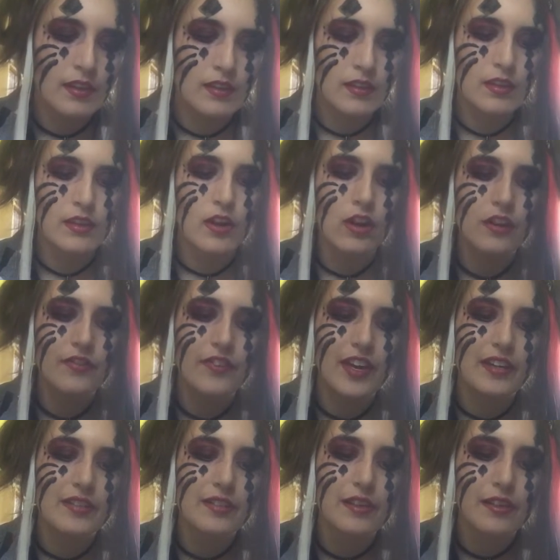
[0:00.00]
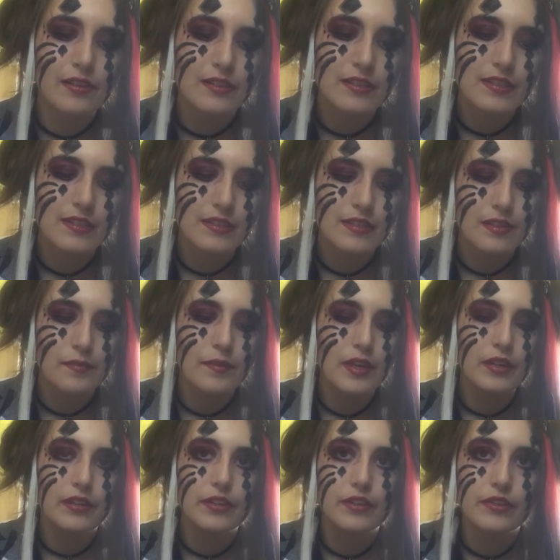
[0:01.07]
The cardiovascular system
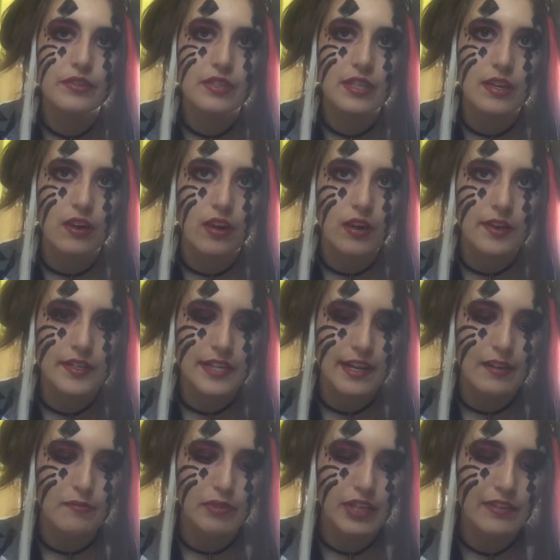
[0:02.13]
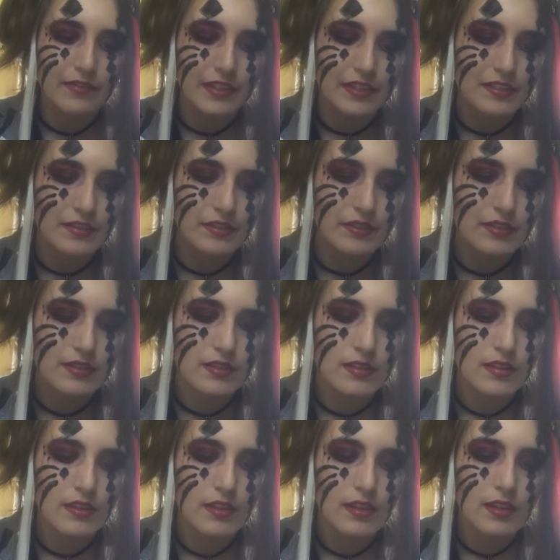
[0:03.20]
includes the heart and blood vessels.
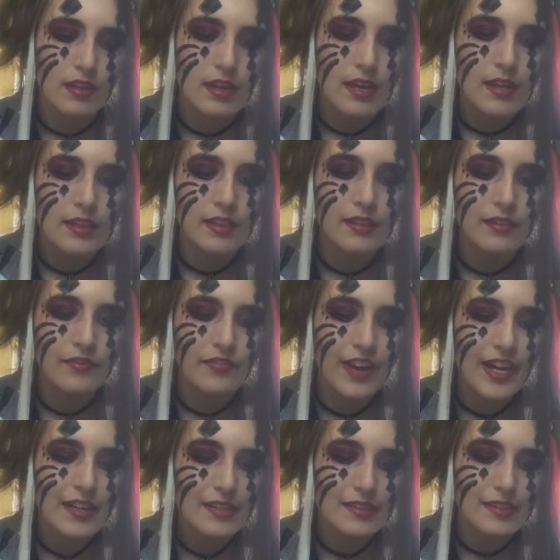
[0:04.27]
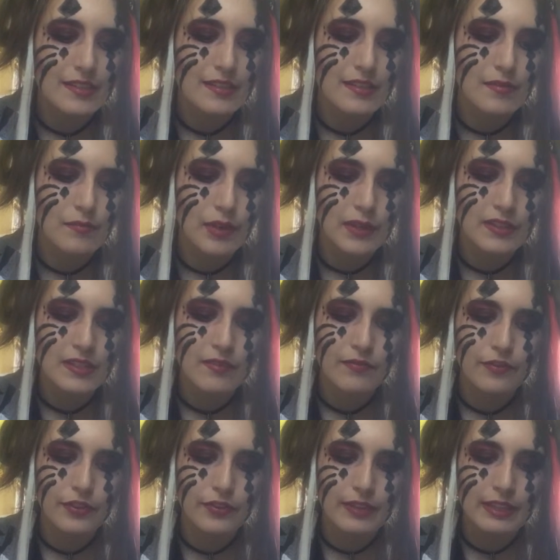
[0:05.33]
The lymphatic system picks
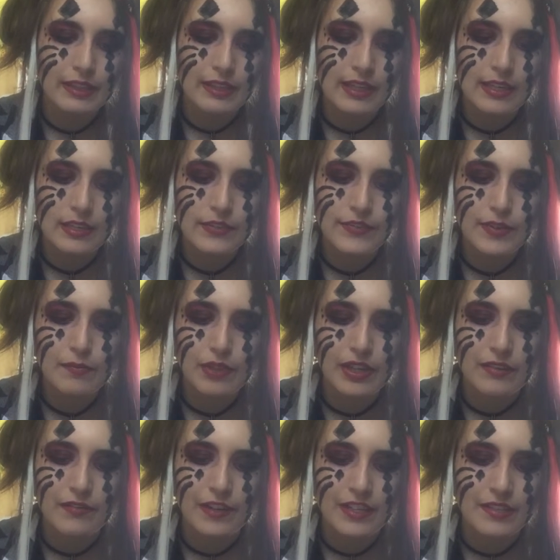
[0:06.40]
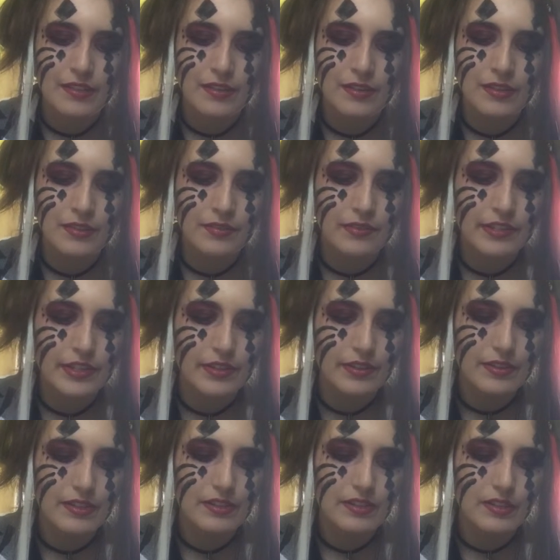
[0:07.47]
up fluid leaked from blood vessels and
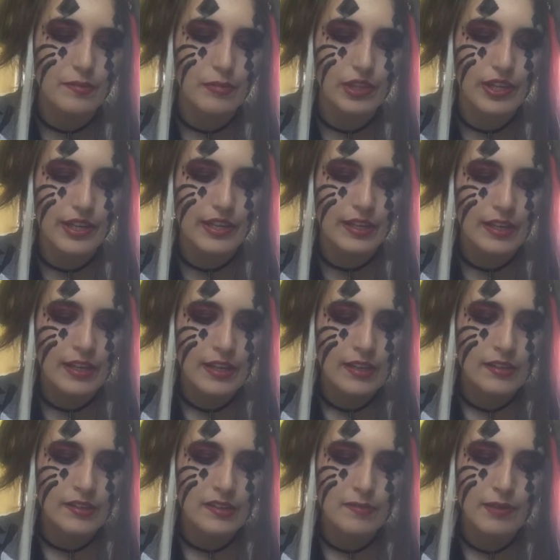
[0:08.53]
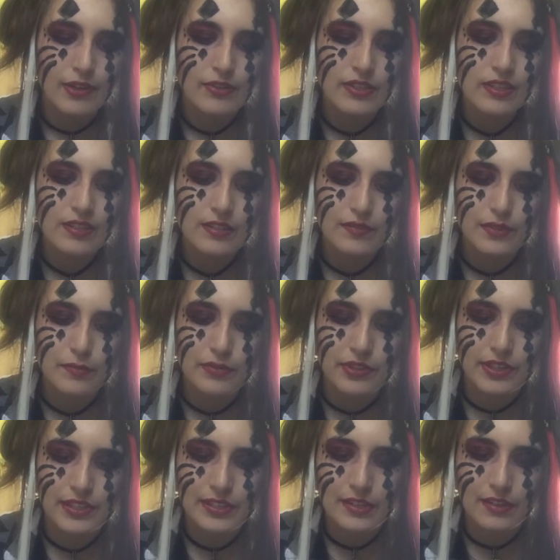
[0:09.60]
returns it to the blood, disposes of
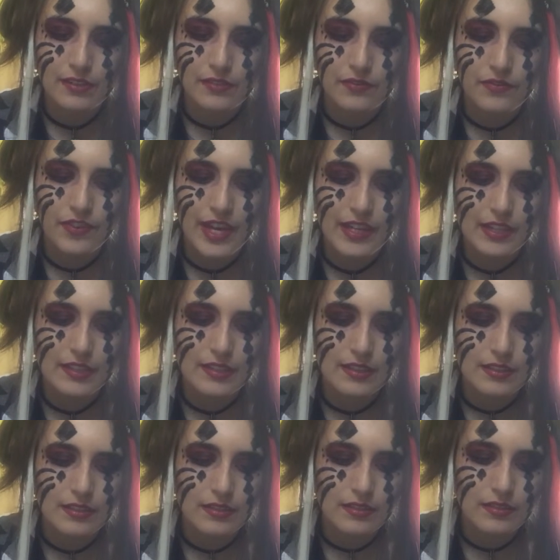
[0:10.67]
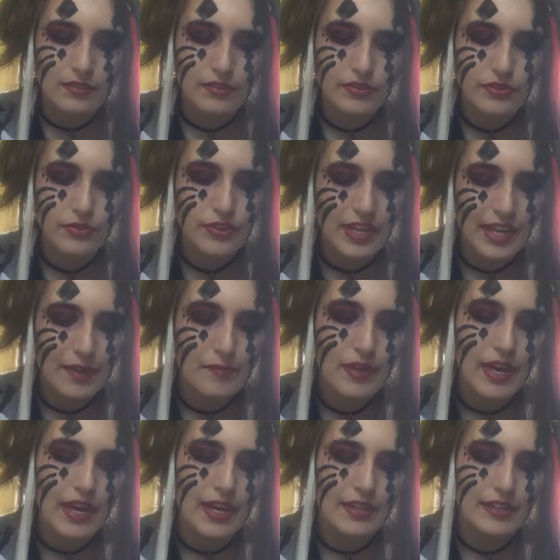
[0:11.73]
debris in the lymphatic stream,
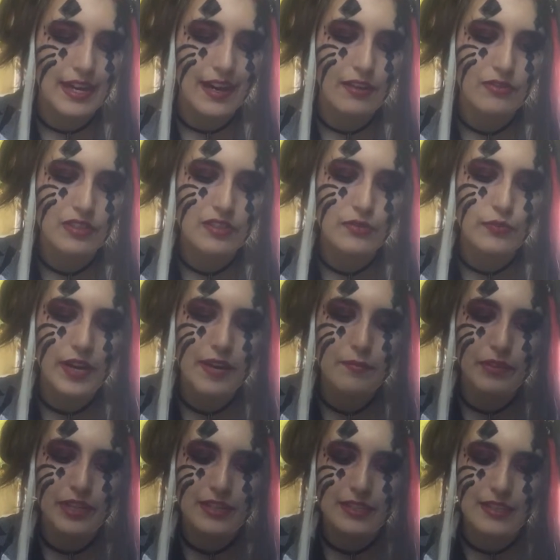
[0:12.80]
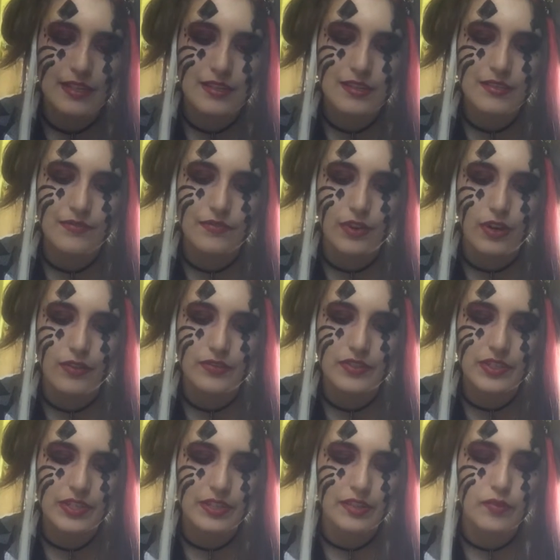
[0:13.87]
and houses white blood cells
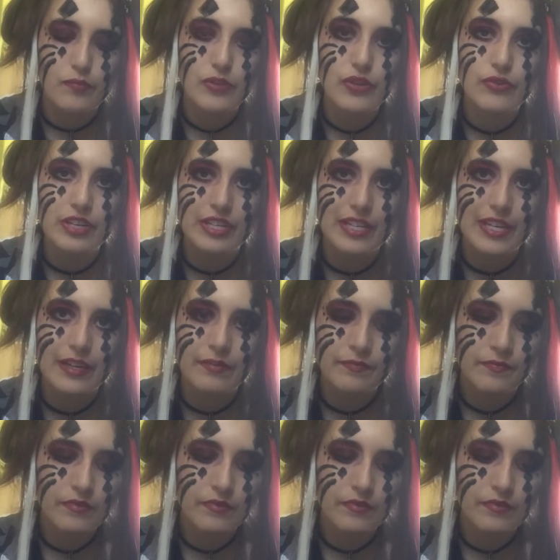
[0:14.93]
involved in immunity.